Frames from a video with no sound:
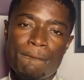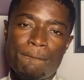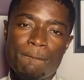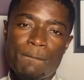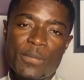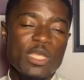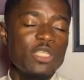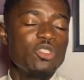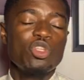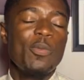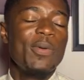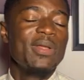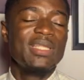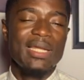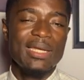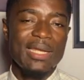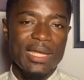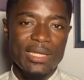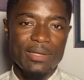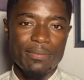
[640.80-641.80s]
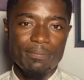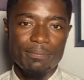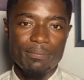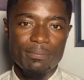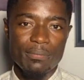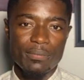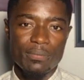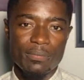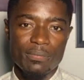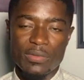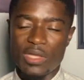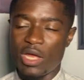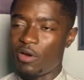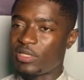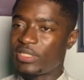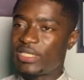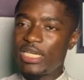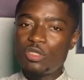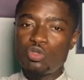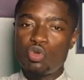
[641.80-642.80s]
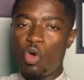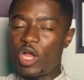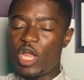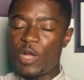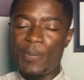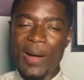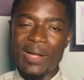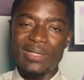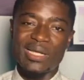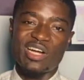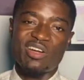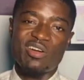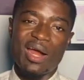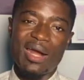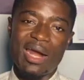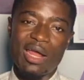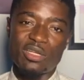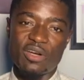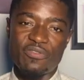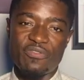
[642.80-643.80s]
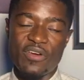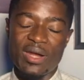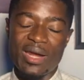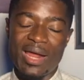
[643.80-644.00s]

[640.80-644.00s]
He's not better than him. There is this goalkeeper at Accra and your friend